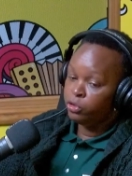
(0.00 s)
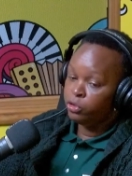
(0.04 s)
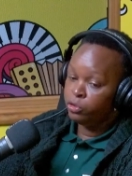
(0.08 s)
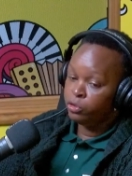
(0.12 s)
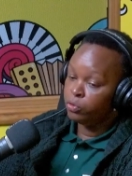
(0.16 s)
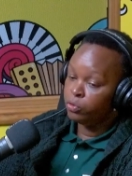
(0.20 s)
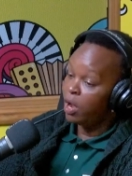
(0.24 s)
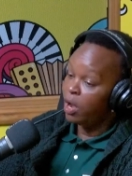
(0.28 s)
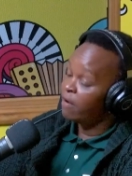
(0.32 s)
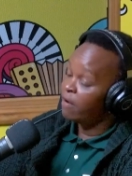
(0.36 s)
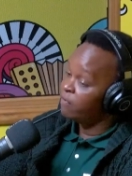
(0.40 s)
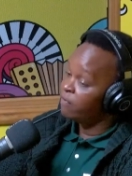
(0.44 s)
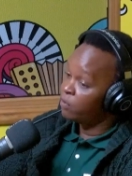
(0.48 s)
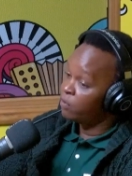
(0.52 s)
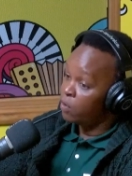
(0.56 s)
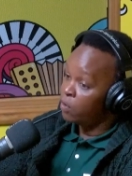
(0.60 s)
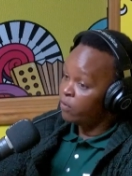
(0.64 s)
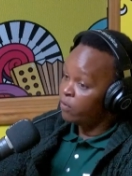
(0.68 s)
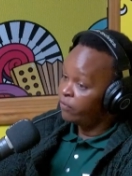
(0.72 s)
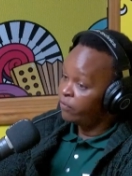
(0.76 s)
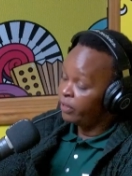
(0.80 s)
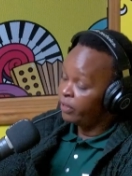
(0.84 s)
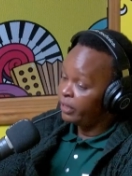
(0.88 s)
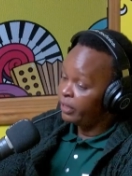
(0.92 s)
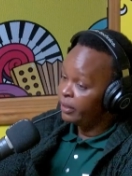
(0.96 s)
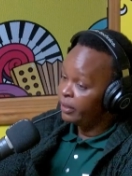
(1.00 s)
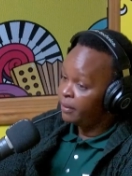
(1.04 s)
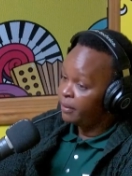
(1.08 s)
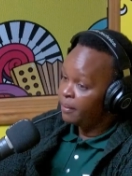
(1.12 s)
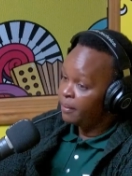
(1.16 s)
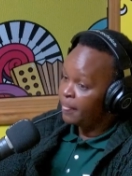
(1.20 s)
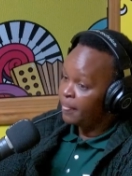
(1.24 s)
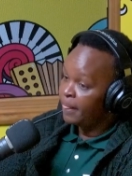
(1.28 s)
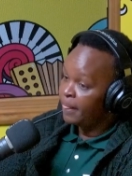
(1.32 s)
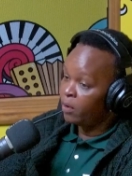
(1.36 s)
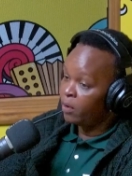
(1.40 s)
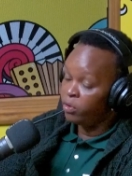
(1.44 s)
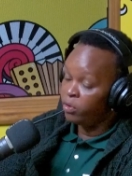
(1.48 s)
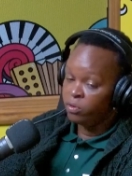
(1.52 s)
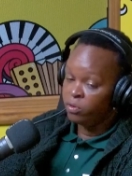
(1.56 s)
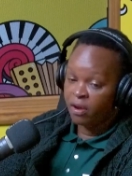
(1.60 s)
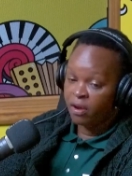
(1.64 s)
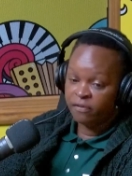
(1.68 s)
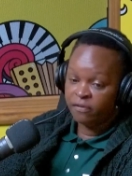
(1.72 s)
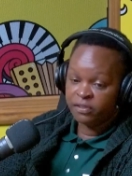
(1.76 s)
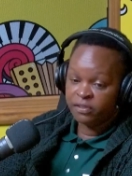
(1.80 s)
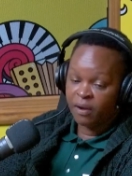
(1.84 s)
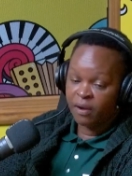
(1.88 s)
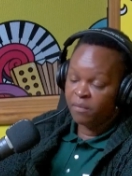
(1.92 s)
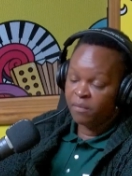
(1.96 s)
you have coffee mm-hmm. or you
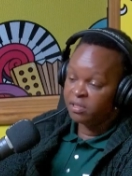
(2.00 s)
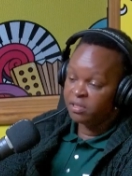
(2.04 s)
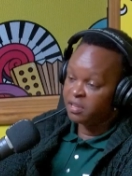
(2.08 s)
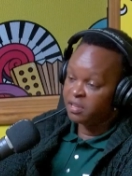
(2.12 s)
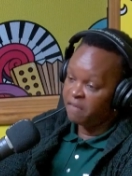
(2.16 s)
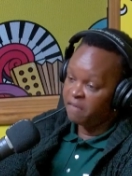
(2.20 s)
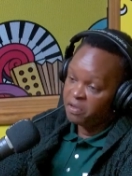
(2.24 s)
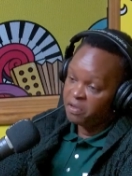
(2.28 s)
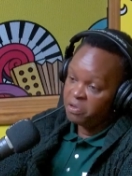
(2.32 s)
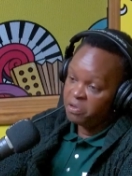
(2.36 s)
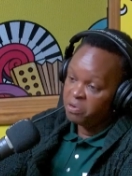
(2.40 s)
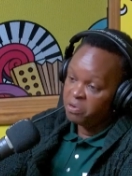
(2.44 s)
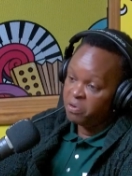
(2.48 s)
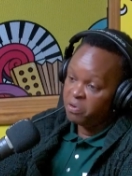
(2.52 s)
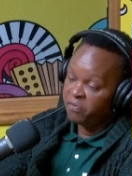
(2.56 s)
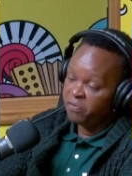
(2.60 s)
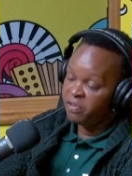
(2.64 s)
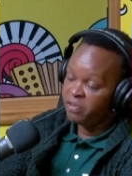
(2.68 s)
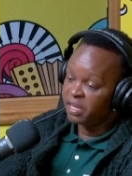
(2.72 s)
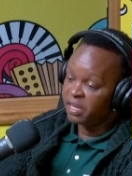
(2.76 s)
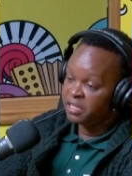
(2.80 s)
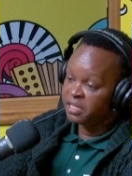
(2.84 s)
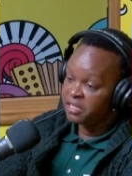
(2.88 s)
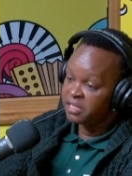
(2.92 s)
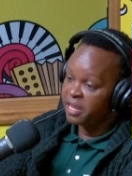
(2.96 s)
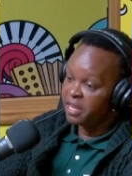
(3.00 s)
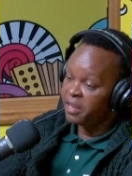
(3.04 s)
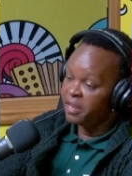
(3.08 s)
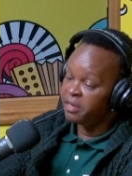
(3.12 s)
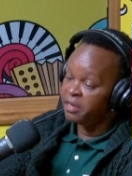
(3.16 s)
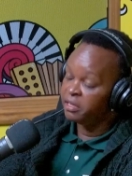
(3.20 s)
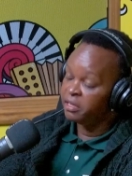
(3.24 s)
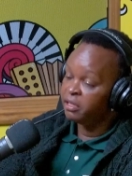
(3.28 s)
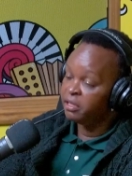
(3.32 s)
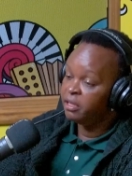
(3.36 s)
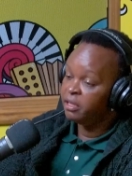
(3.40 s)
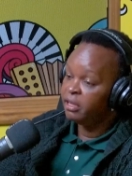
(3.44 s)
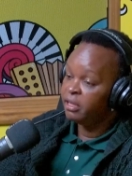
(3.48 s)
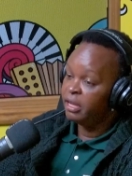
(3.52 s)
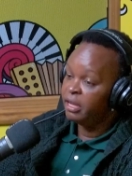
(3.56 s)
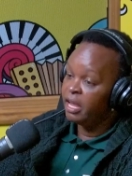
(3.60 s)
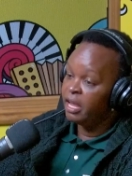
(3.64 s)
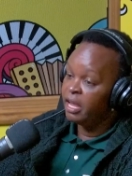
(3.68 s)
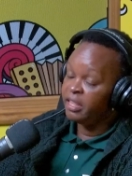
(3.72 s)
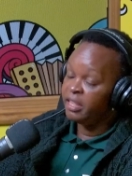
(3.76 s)
have someone serving you coffee at 10 mm-hmm.